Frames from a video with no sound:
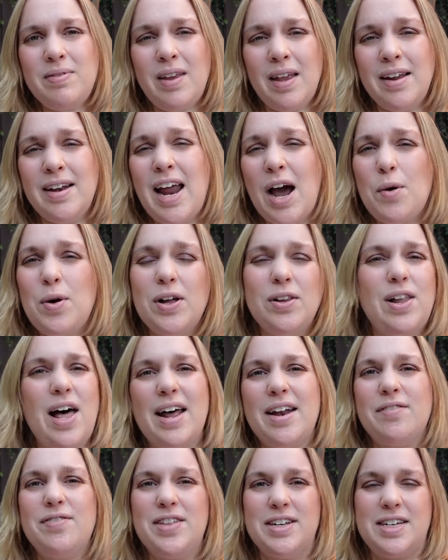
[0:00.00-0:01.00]
Now, a
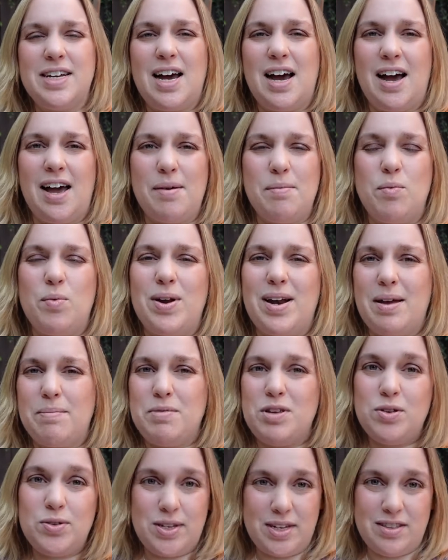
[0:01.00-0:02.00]
lot of the time when I'm
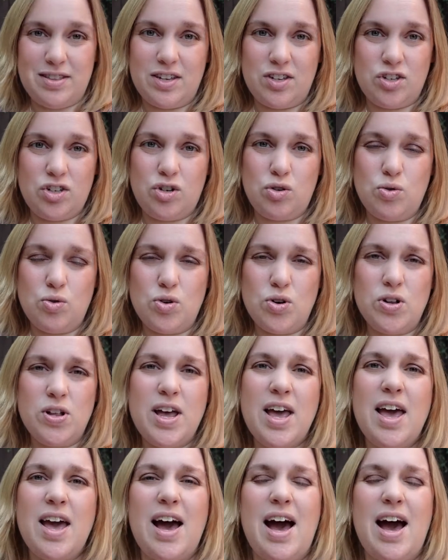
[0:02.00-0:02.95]
using this tool,